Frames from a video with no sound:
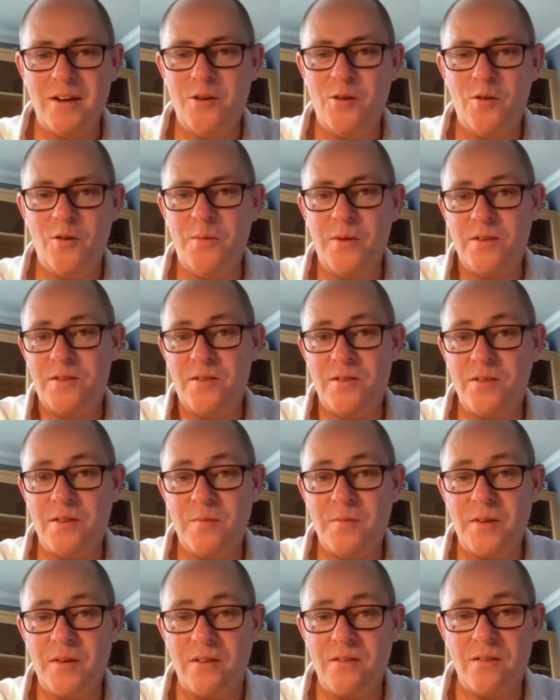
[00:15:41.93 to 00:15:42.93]
almost in
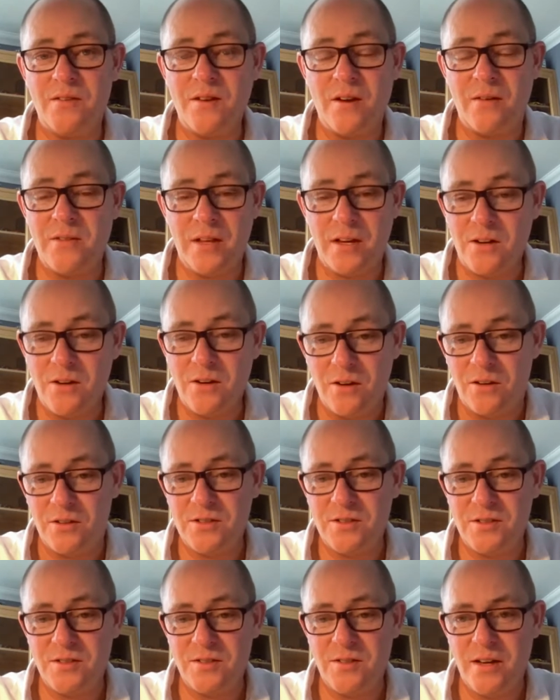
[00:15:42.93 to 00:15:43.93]
some cases cover their
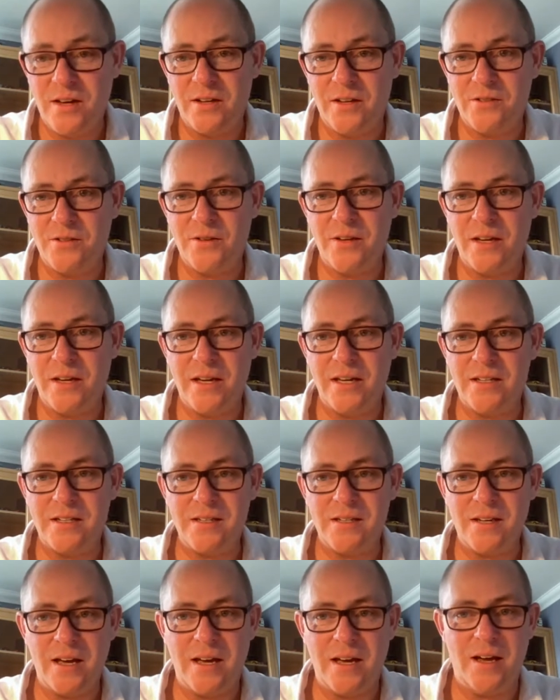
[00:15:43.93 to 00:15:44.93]
costs. They are doing
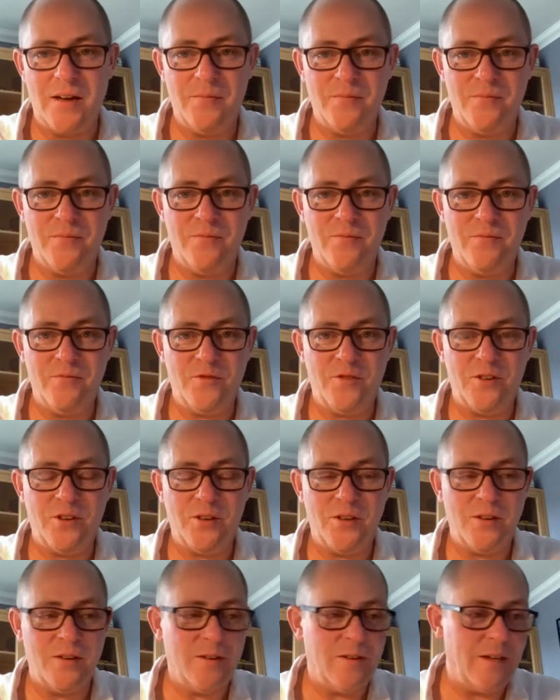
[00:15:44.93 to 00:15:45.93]
it
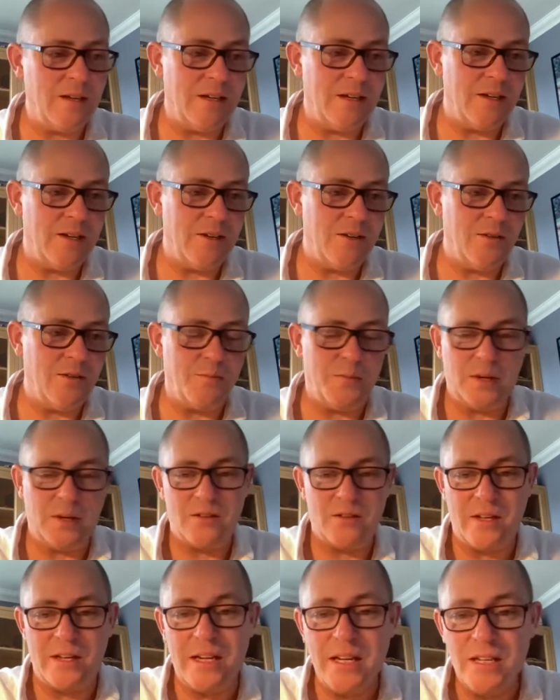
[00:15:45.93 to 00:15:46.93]

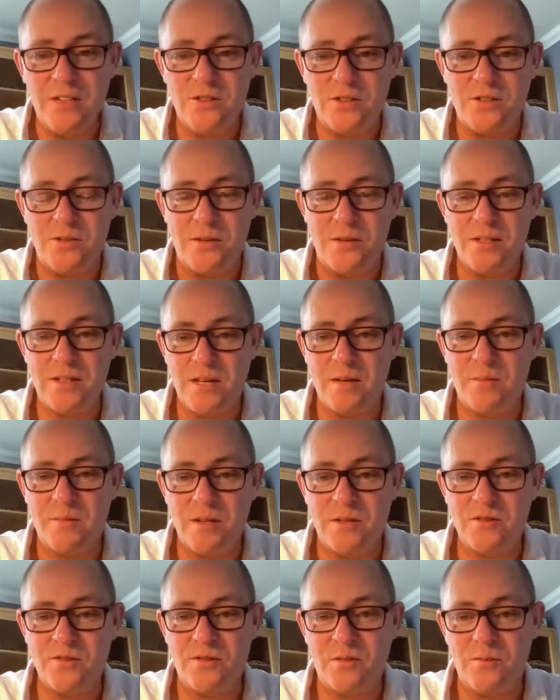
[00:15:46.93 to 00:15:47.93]
because they need to do it to keep the
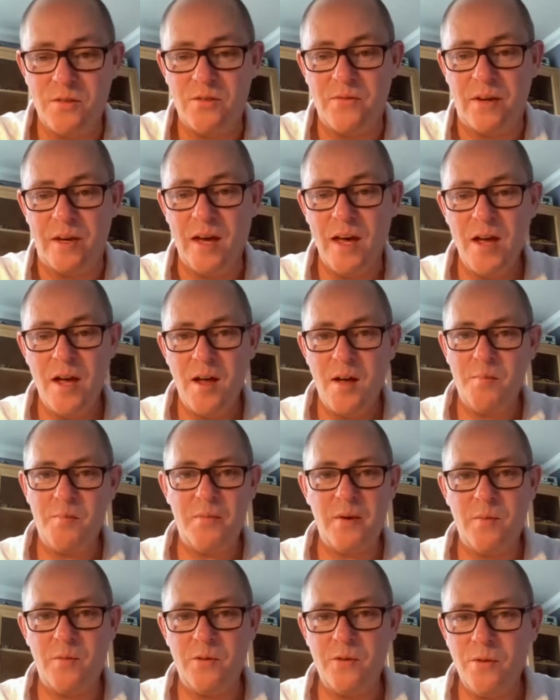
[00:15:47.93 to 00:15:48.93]
industry moving.
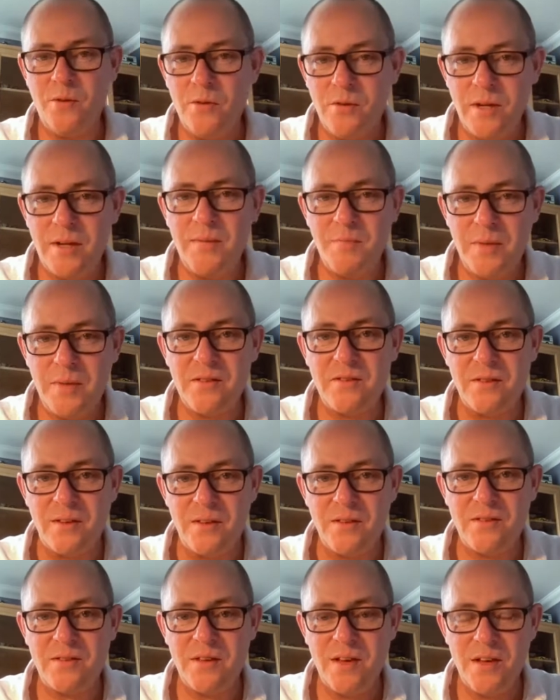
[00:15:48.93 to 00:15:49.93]
But we're all in
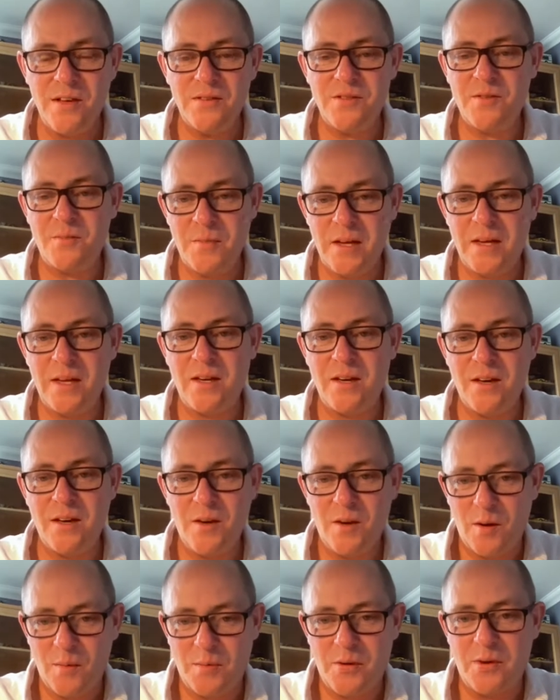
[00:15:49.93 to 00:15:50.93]
business to make
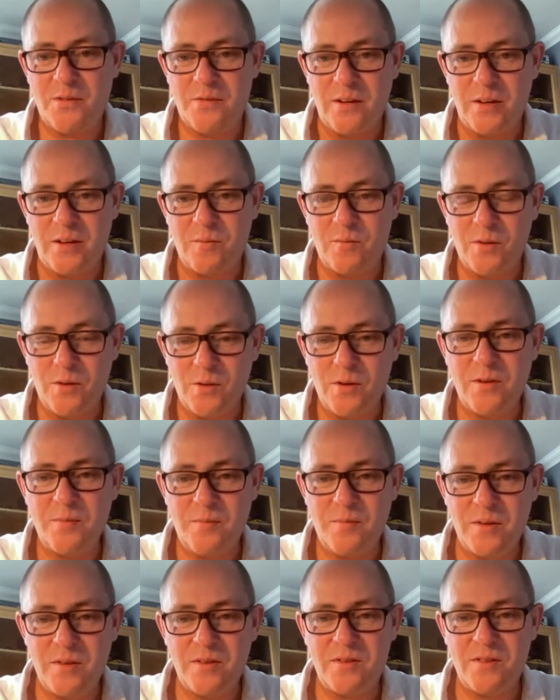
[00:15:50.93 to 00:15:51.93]
a profit. We're all in
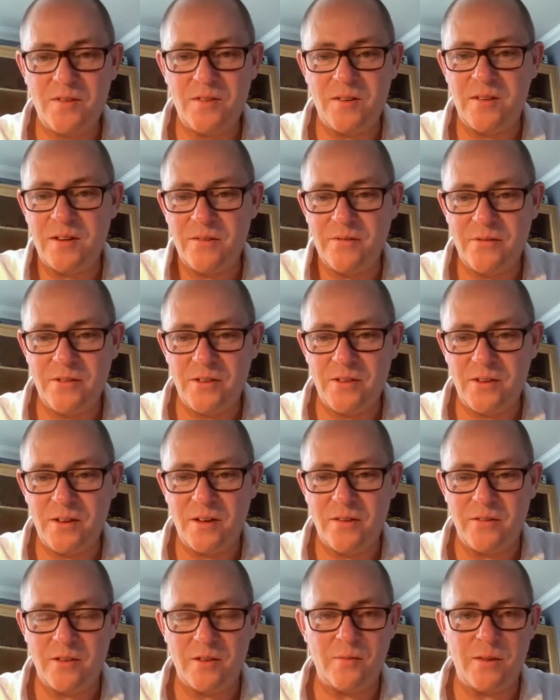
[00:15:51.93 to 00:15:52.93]
business to deliver a
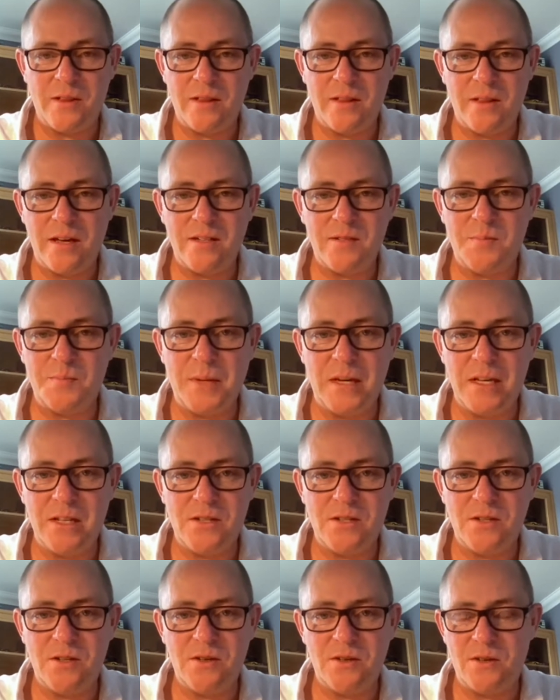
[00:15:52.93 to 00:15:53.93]
service, whether that be
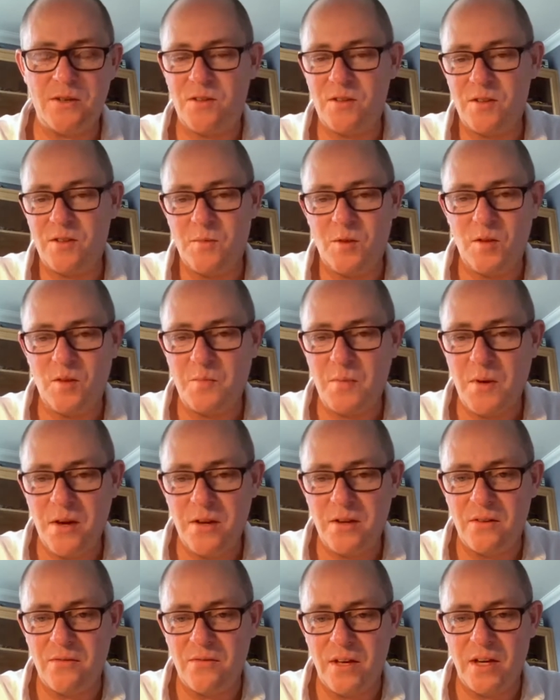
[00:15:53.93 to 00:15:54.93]
to a consumer who's
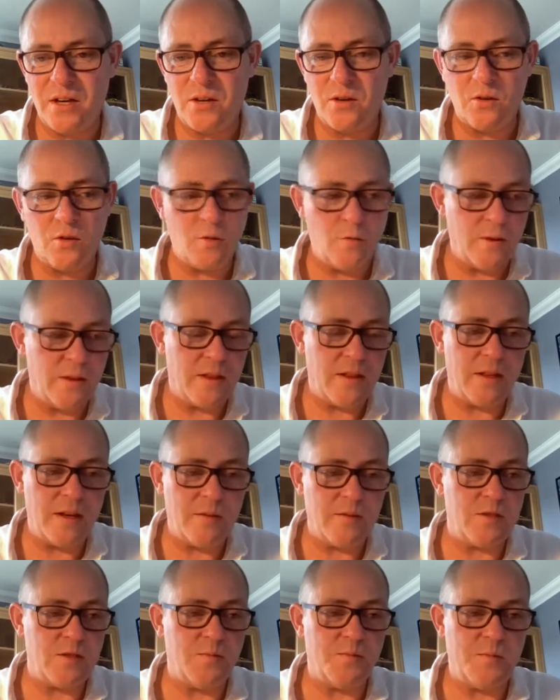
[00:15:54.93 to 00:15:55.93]
buying a vehicle, or whether
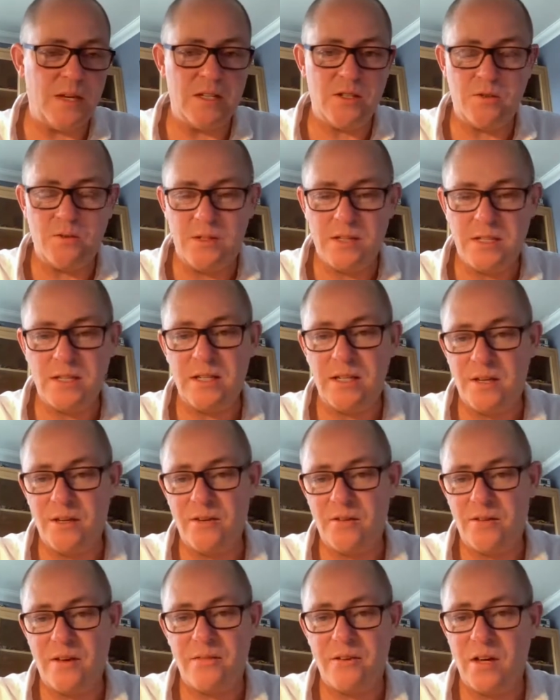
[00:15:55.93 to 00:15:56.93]
that be to a dealer
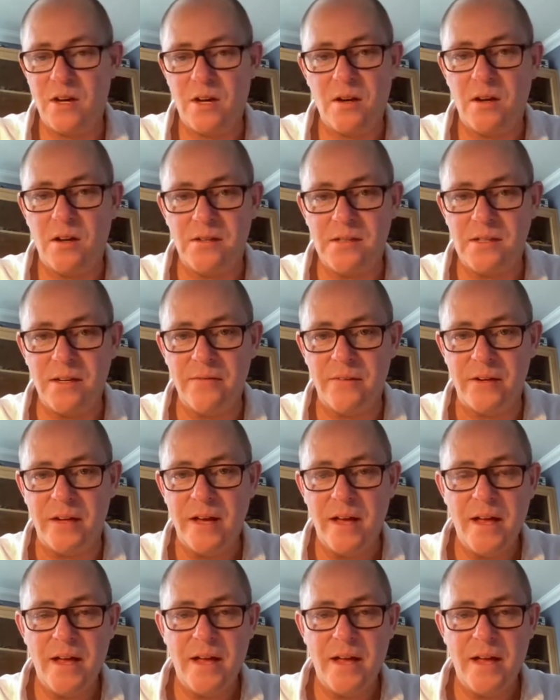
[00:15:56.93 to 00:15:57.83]
who's having a car delivered.